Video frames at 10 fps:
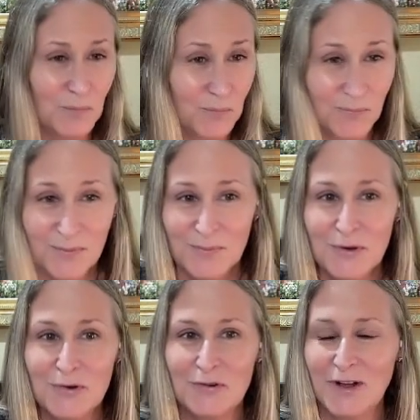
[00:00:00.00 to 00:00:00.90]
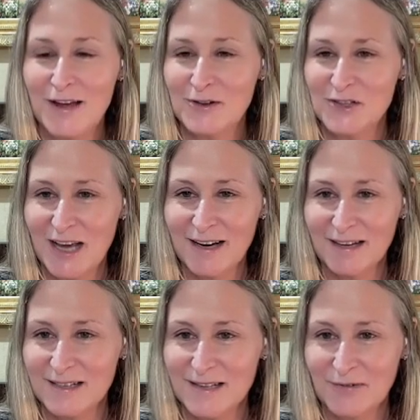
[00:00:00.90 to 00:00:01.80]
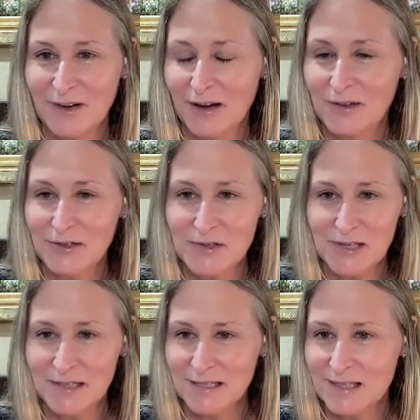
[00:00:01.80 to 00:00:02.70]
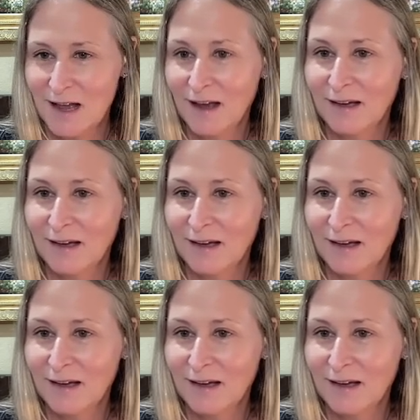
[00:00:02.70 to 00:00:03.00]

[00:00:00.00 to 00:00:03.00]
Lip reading: beautiful energetics of colors and design.